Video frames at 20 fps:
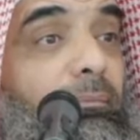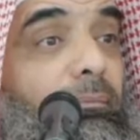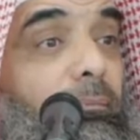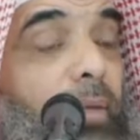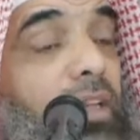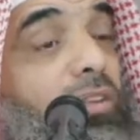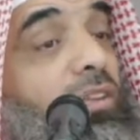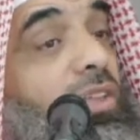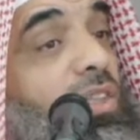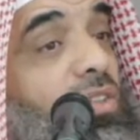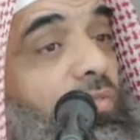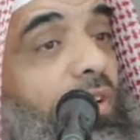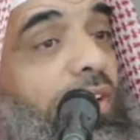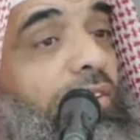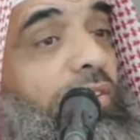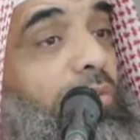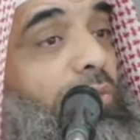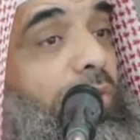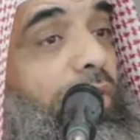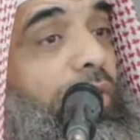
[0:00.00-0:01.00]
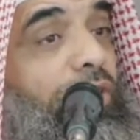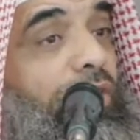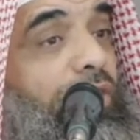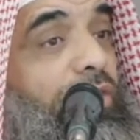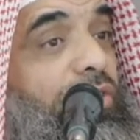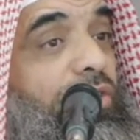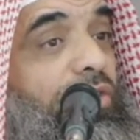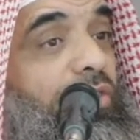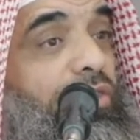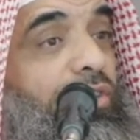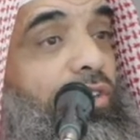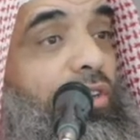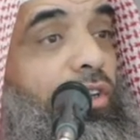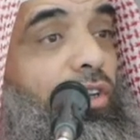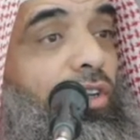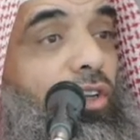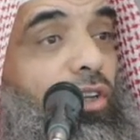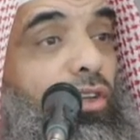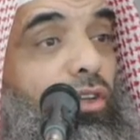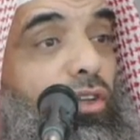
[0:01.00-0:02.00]
made his father wear his
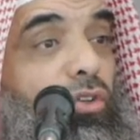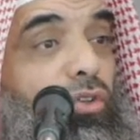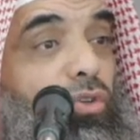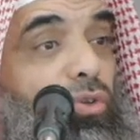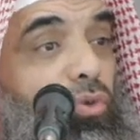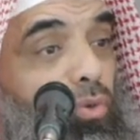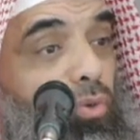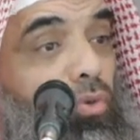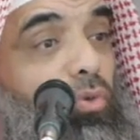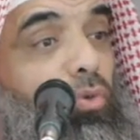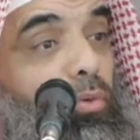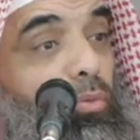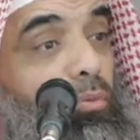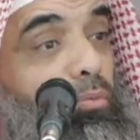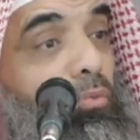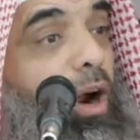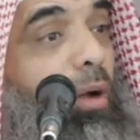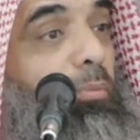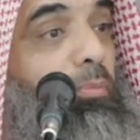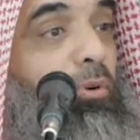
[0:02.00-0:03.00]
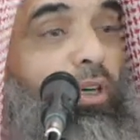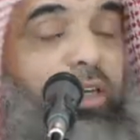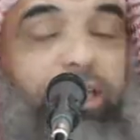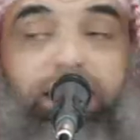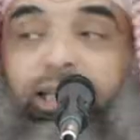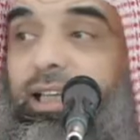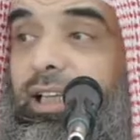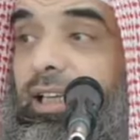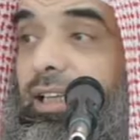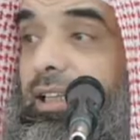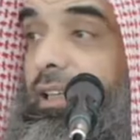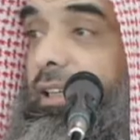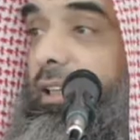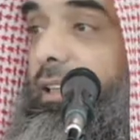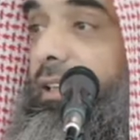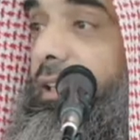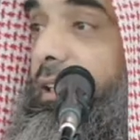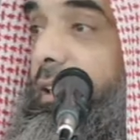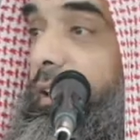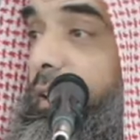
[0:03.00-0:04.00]
shoe properly.
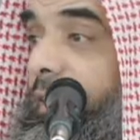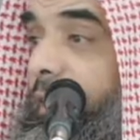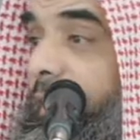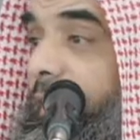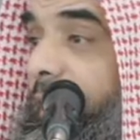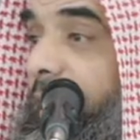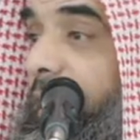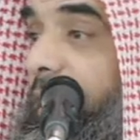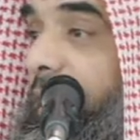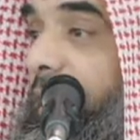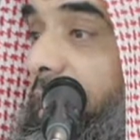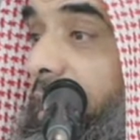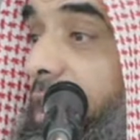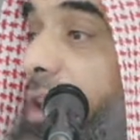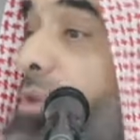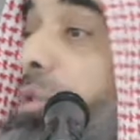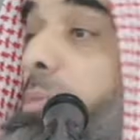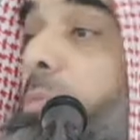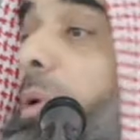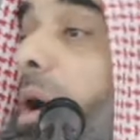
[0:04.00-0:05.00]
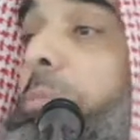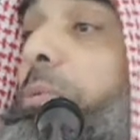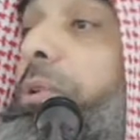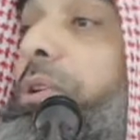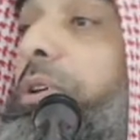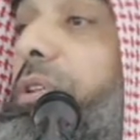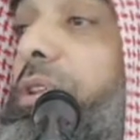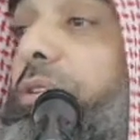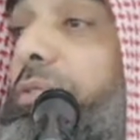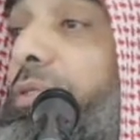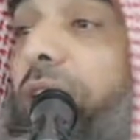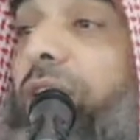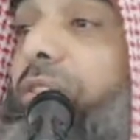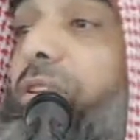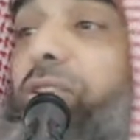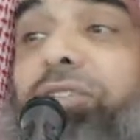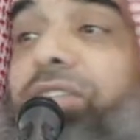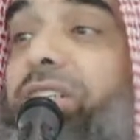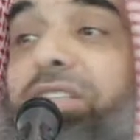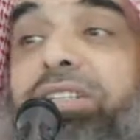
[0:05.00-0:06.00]
Now the
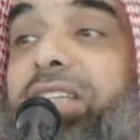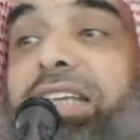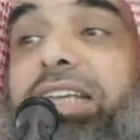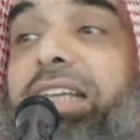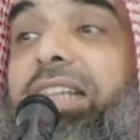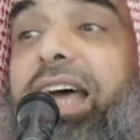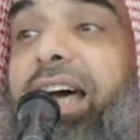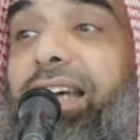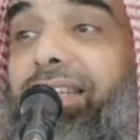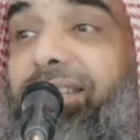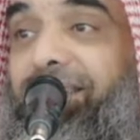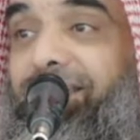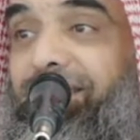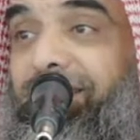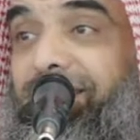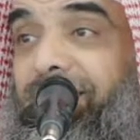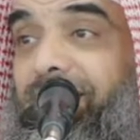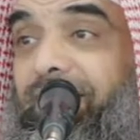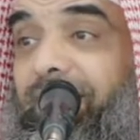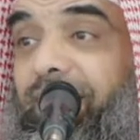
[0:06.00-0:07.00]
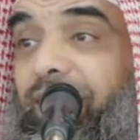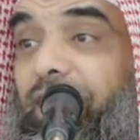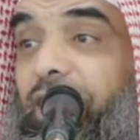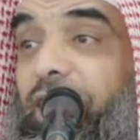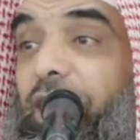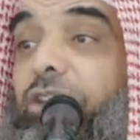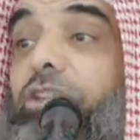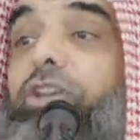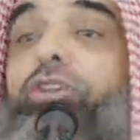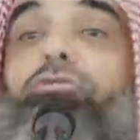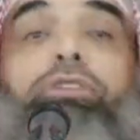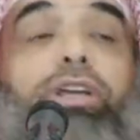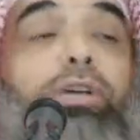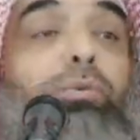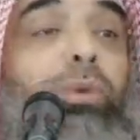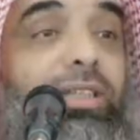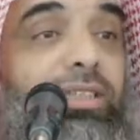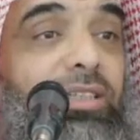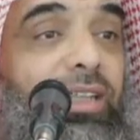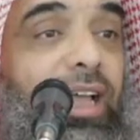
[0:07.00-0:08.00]
father didn't say that, didn't
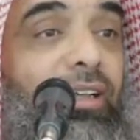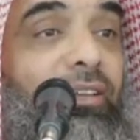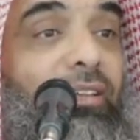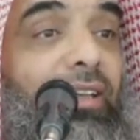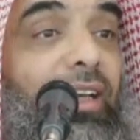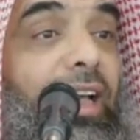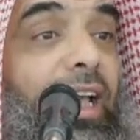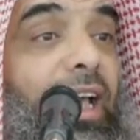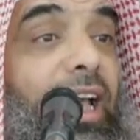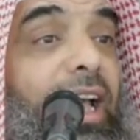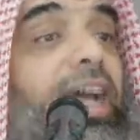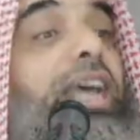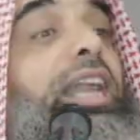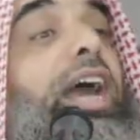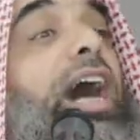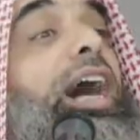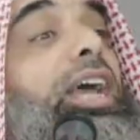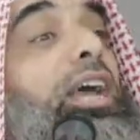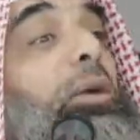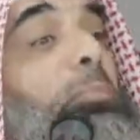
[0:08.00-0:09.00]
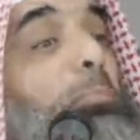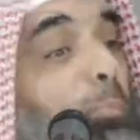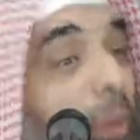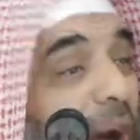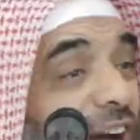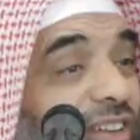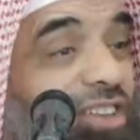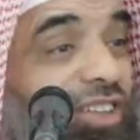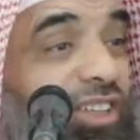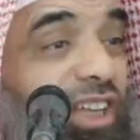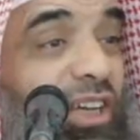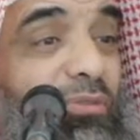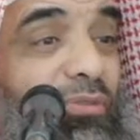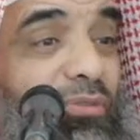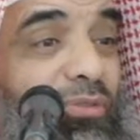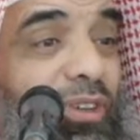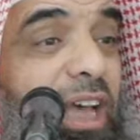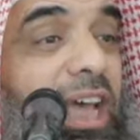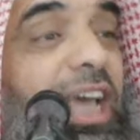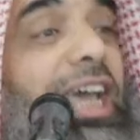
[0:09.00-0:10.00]
request that. And I am
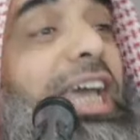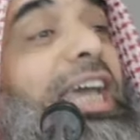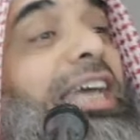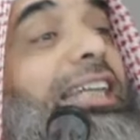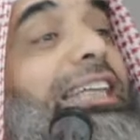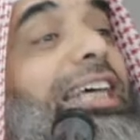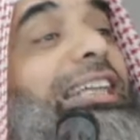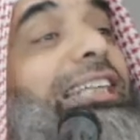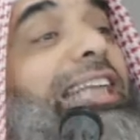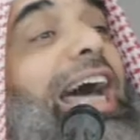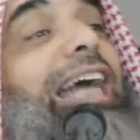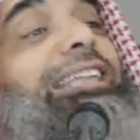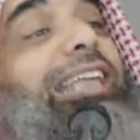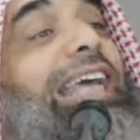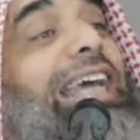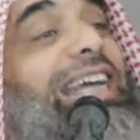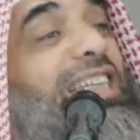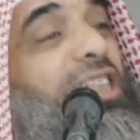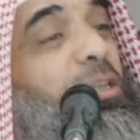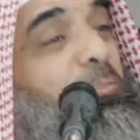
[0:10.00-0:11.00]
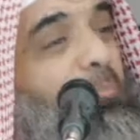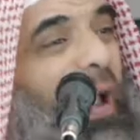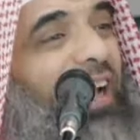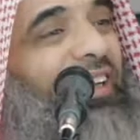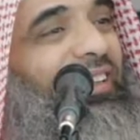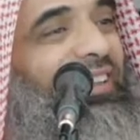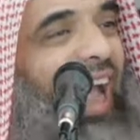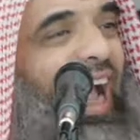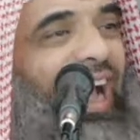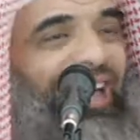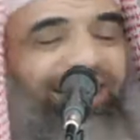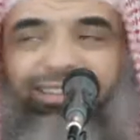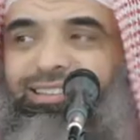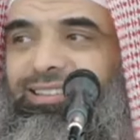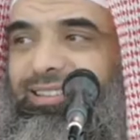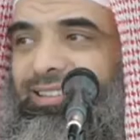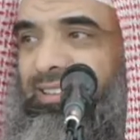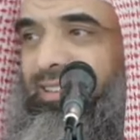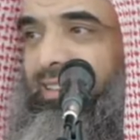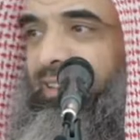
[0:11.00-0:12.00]
positive he did not expect
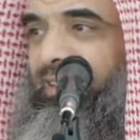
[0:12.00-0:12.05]
that.